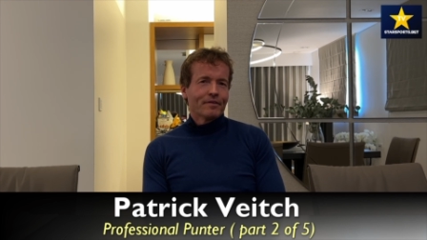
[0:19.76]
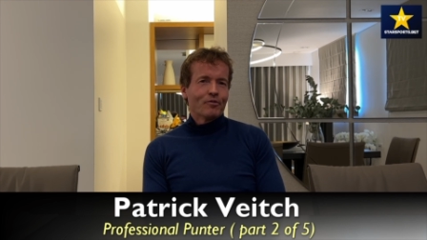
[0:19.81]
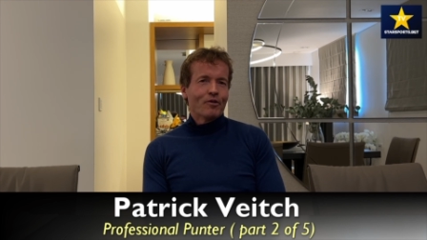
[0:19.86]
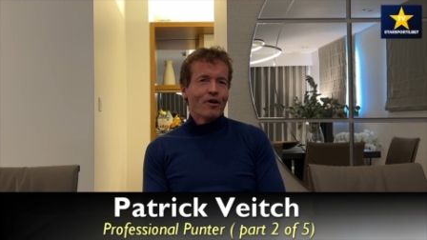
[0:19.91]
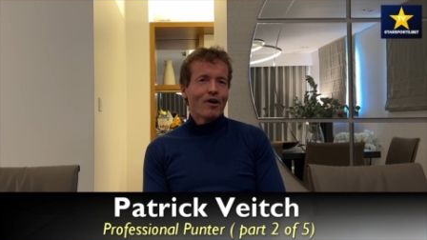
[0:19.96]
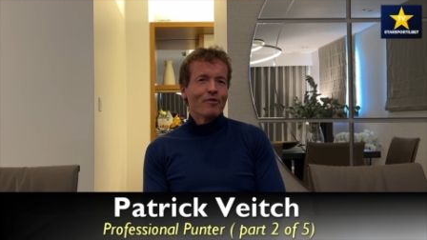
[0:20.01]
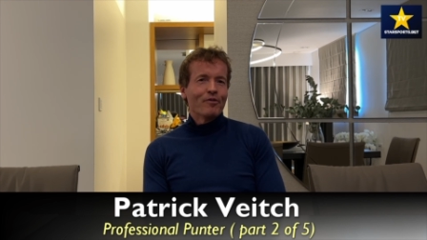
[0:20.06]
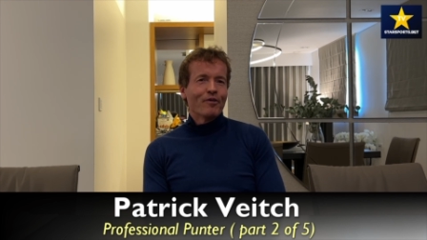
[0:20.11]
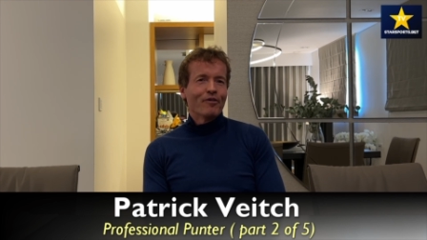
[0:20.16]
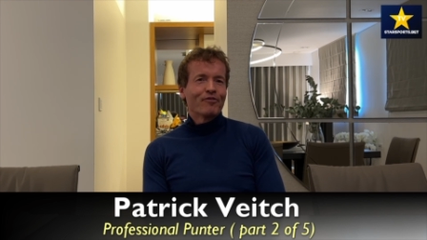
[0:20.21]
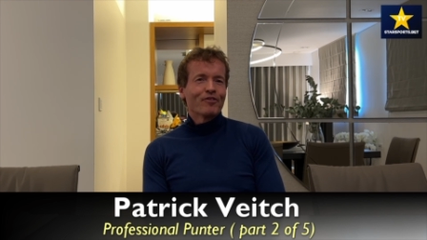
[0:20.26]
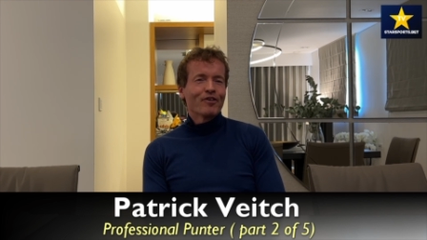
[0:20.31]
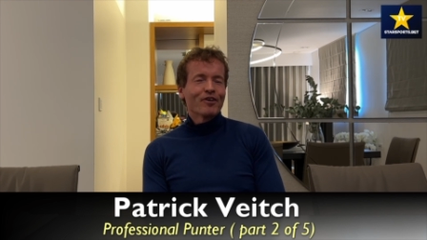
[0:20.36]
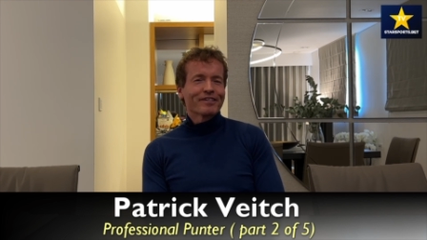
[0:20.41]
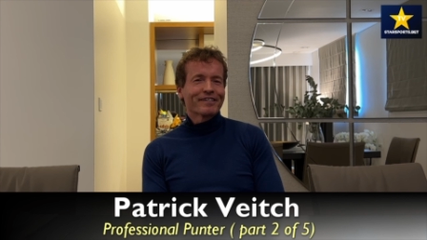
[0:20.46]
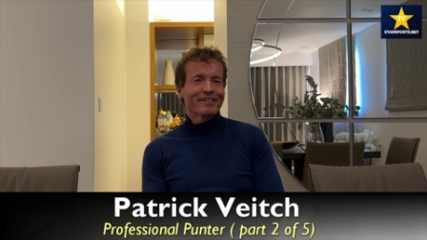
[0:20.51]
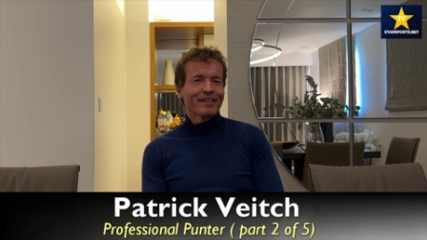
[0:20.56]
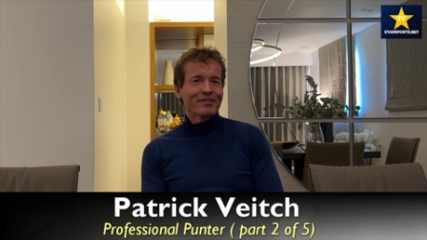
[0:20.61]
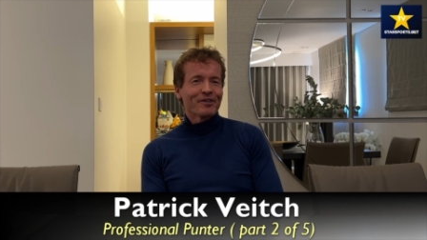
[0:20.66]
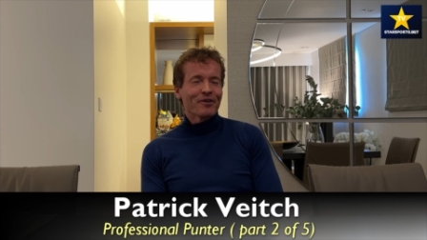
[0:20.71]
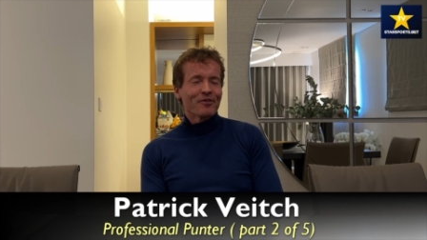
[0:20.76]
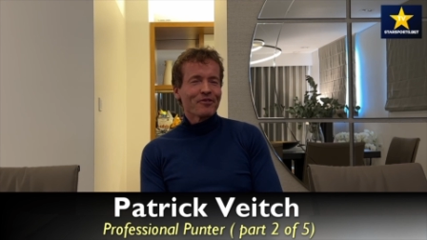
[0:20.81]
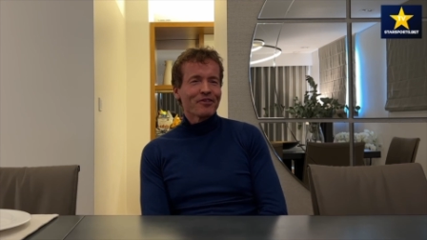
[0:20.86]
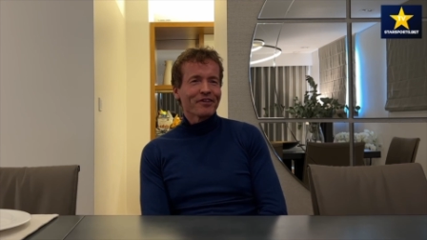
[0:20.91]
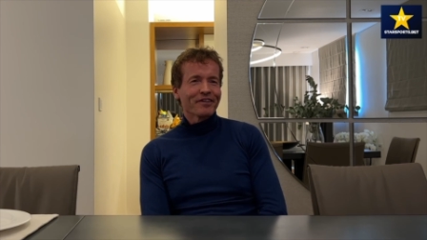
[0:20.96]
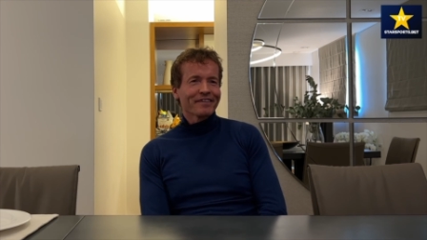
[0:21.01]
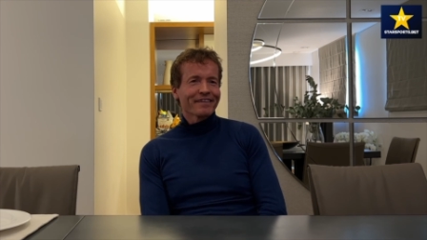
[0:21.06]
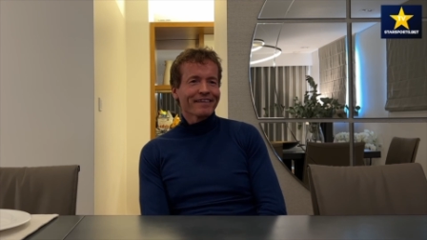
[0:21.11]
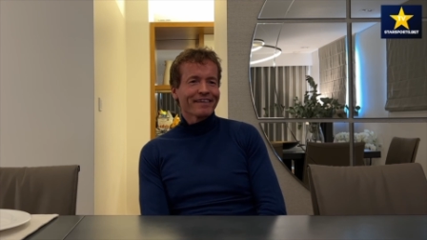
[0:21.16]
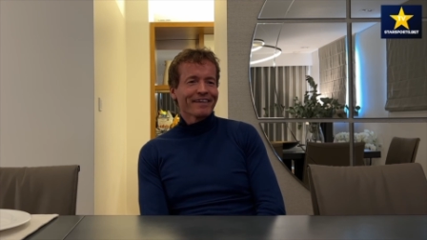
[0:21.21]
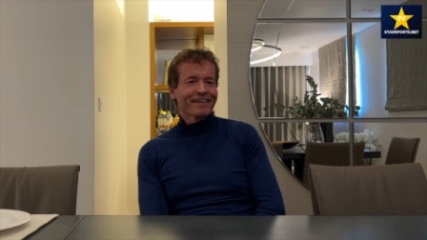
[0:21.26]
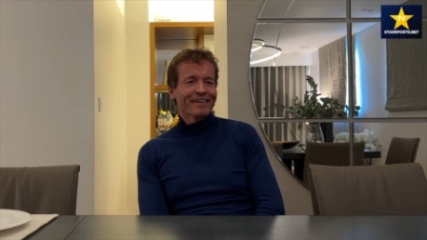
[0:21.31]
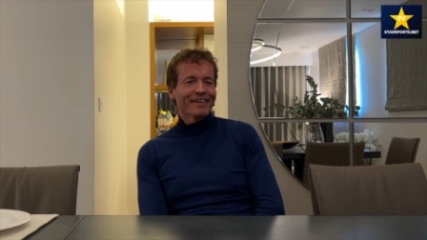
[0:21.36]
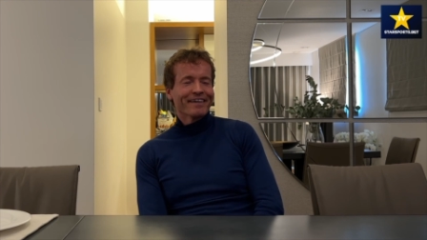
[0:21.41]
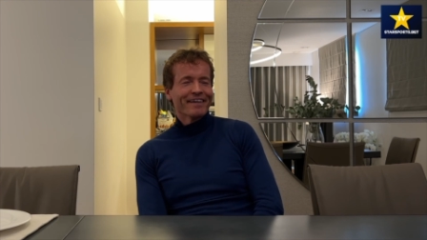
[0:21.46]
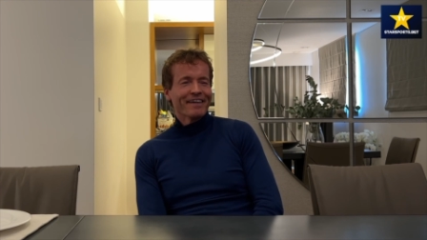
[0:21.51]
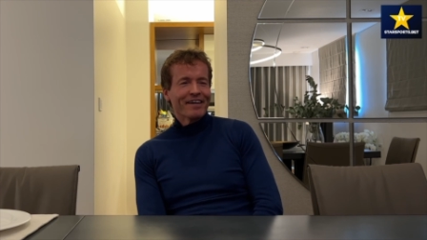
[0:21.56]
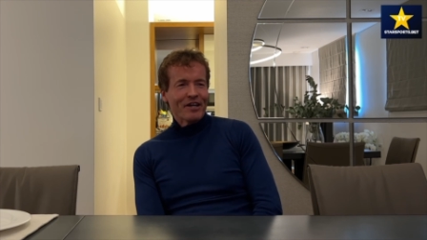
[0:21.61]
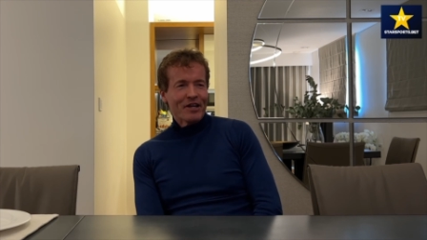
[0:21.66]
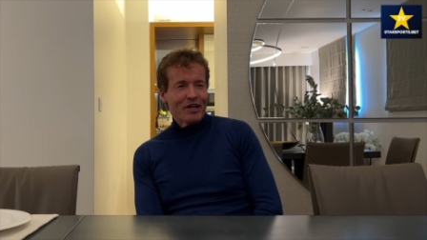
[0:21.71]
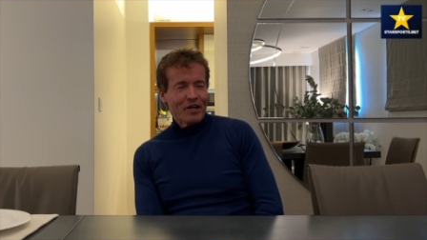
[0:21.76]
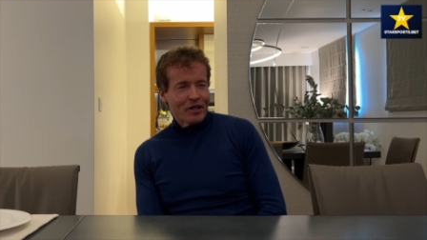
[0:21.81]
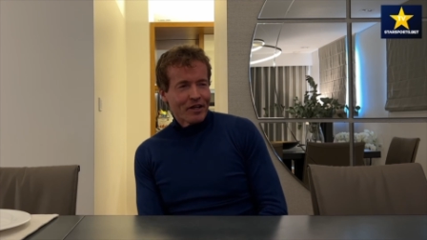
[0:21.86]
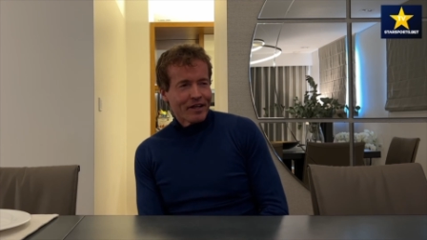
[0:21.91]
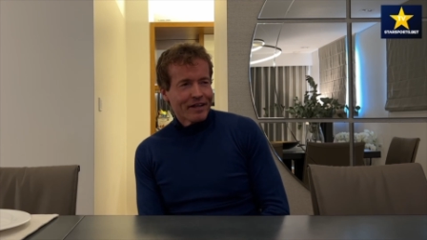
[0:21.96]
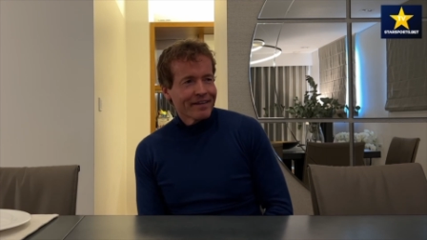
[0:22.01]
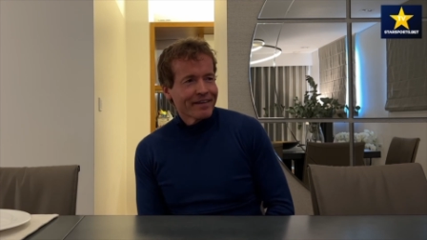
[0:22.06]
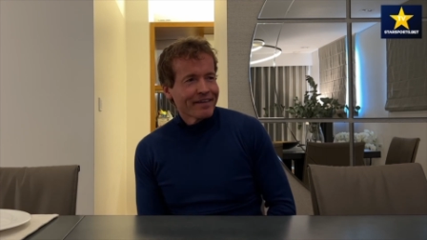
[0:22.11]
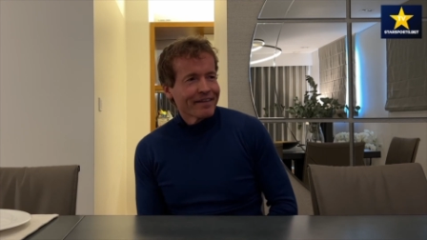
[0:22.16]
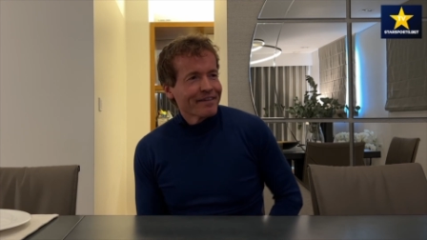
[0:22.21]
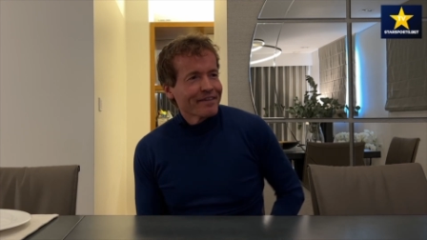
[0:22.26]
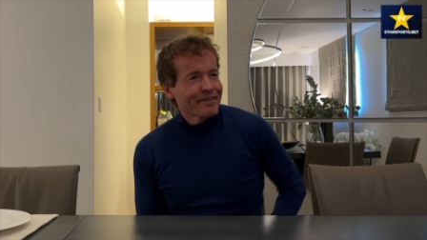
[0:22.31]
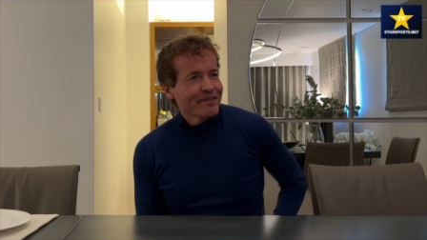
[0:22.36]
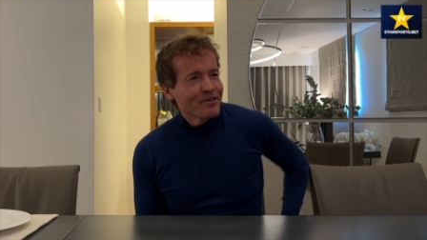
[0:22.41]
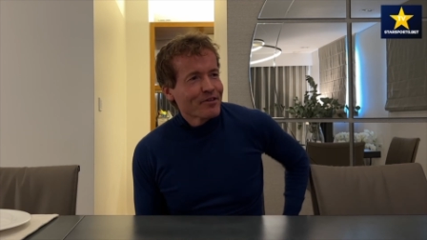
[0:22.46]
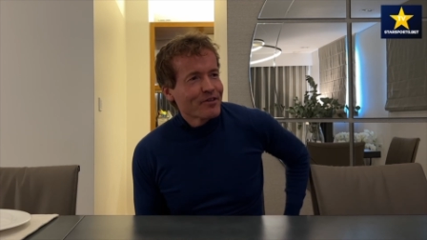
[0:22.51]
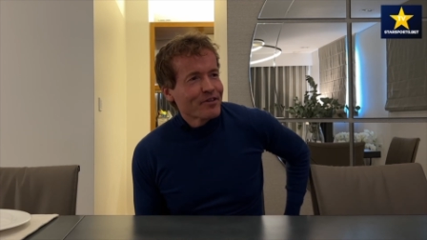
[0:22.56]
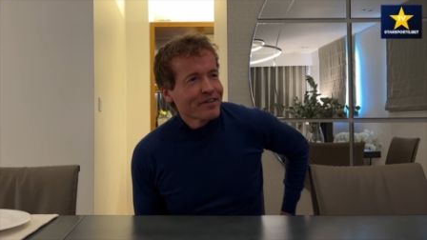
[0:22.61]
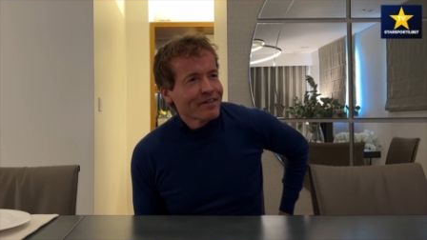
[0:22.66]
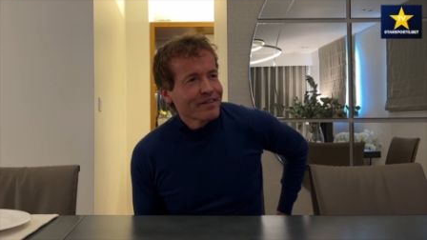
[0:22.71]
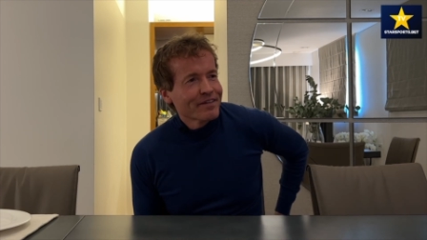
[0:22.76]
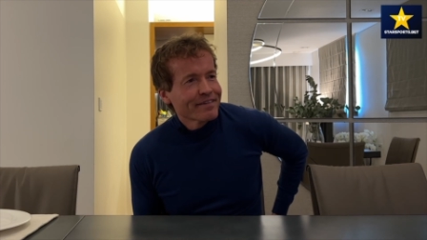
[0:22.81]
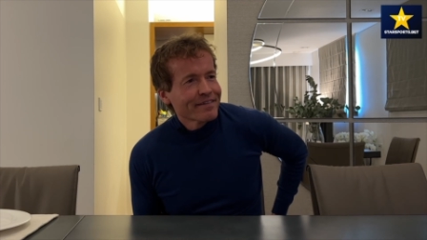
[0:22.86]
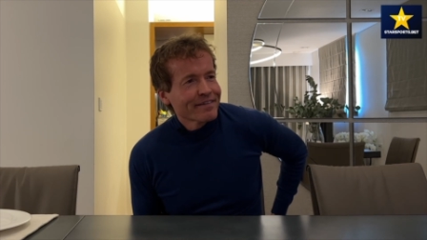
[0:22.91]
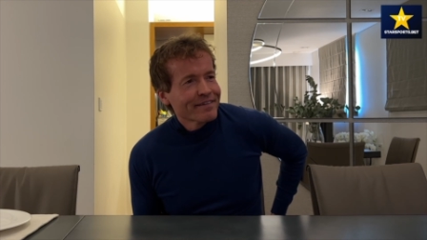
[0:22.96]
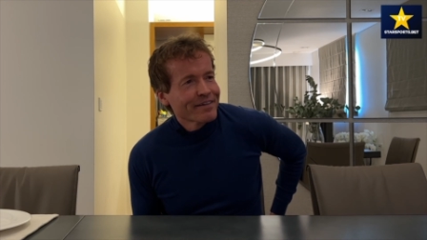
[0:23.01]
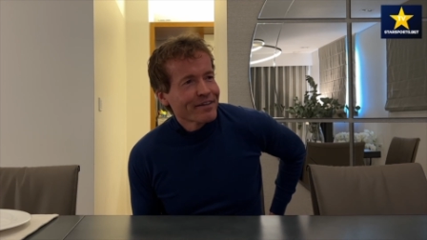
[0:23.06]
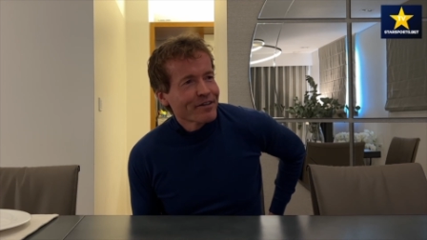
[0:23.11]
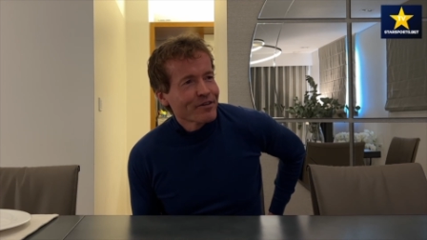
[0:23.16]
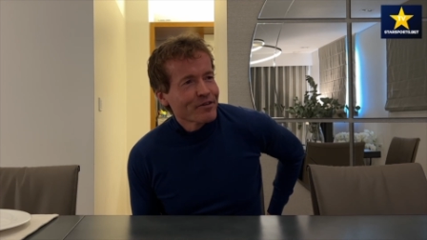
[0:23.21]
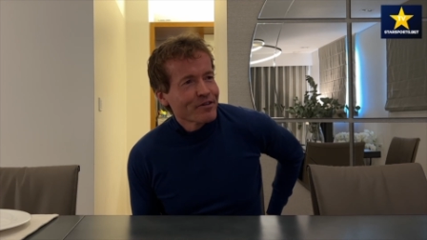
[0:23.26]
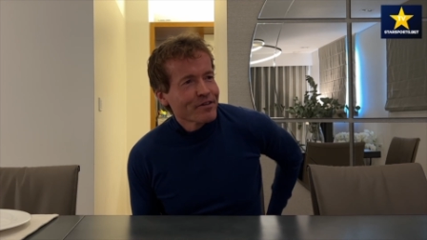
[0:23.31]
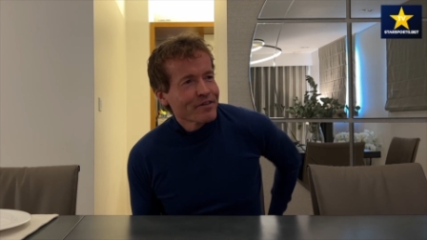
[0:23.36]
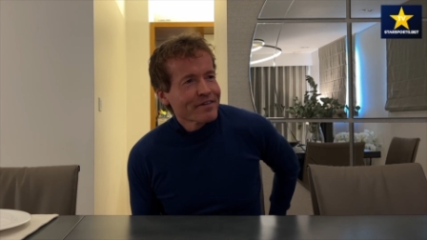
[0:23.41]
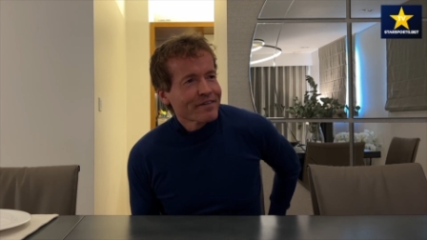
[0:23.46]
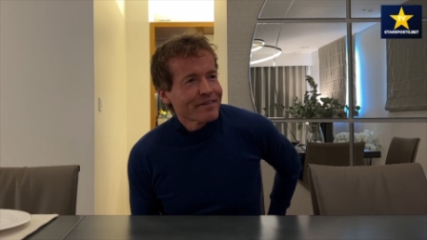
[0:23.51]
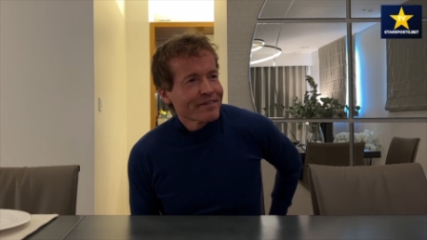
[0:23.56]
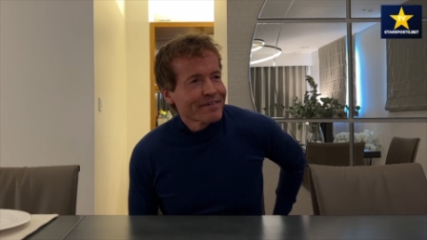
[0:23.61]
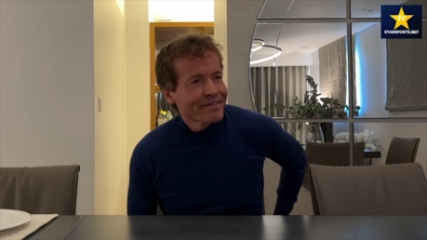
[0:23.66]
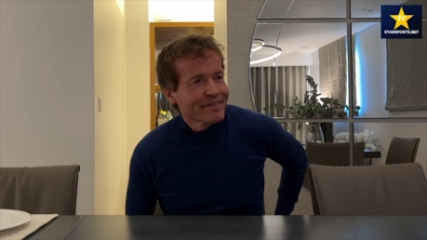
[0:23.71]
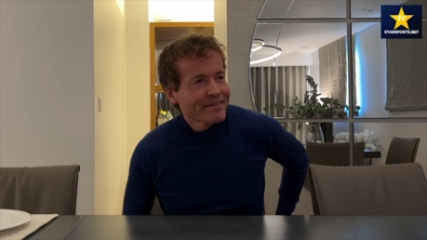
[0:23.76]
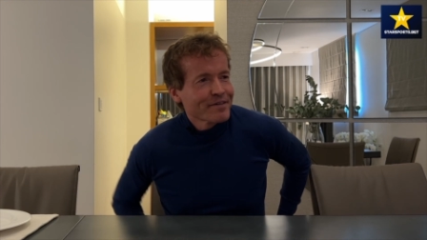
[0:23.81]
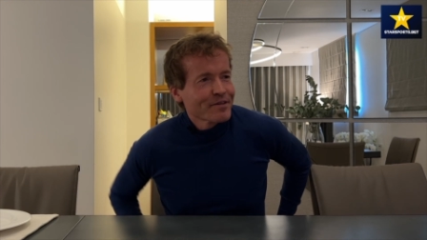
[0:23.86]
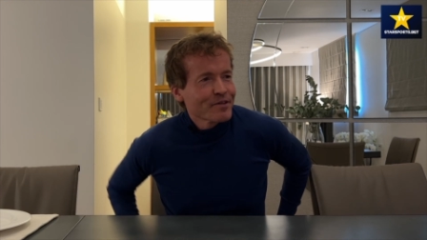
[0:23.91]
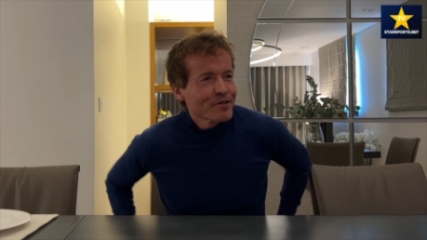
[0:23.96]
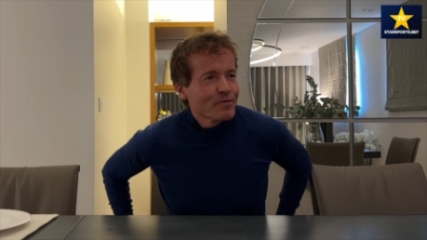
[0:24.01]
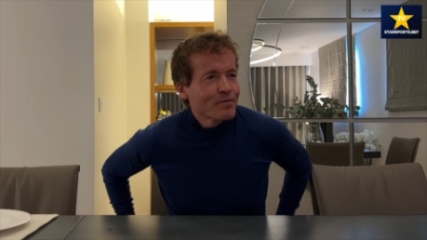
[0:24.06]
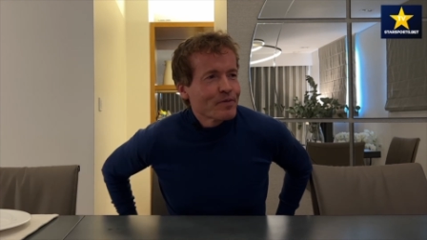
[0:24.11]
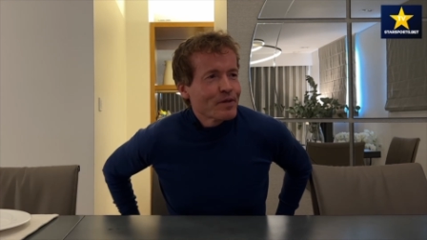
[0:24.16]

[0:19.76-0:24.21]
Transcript: Well, firstly, I don't think the